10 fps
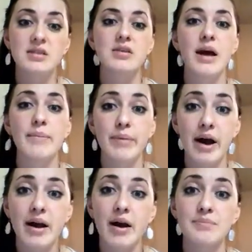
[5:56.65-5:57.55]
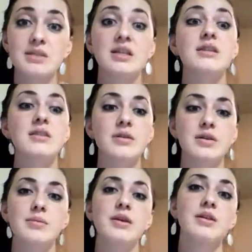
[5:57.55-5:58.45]
And so that biopsy is going
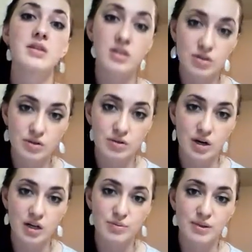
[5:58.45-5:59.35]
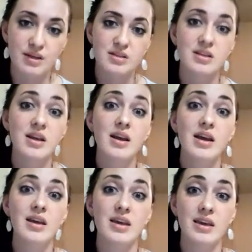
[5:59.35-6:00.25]
to be an additional charge because
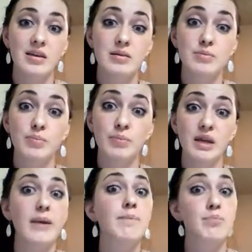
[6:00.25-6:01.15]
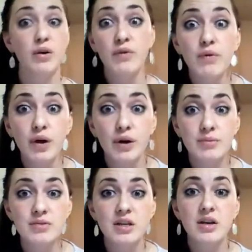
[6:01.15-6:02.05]
he
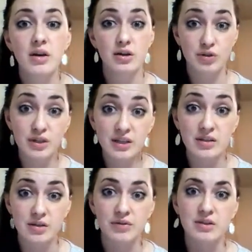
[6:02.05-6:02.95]
performed or treated you